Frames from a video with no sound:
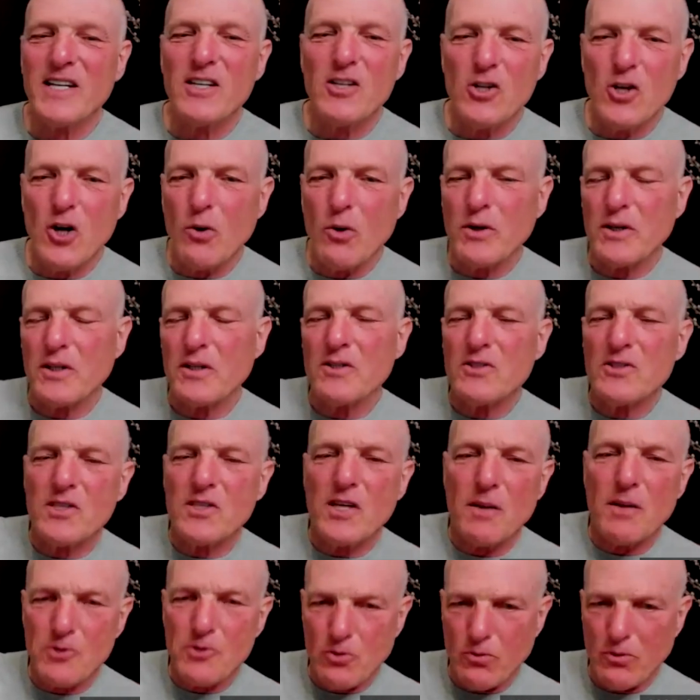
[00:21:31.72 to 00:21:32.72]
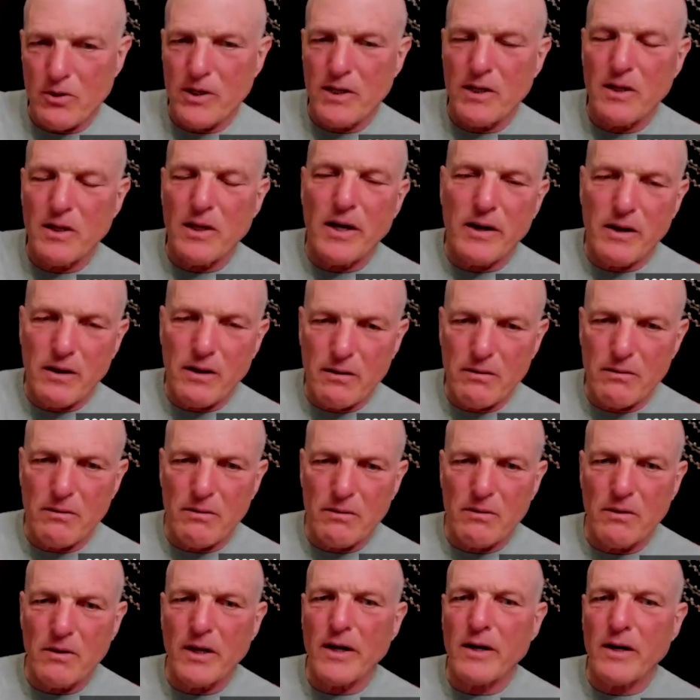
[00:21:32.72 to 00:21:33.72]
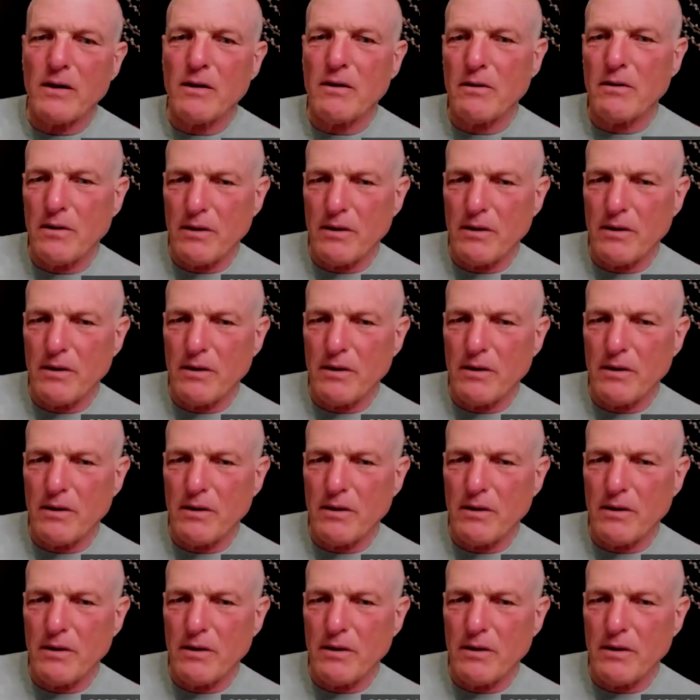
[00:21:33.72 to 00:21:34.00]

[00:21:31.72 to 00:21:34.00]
but they didn't know it conceptually like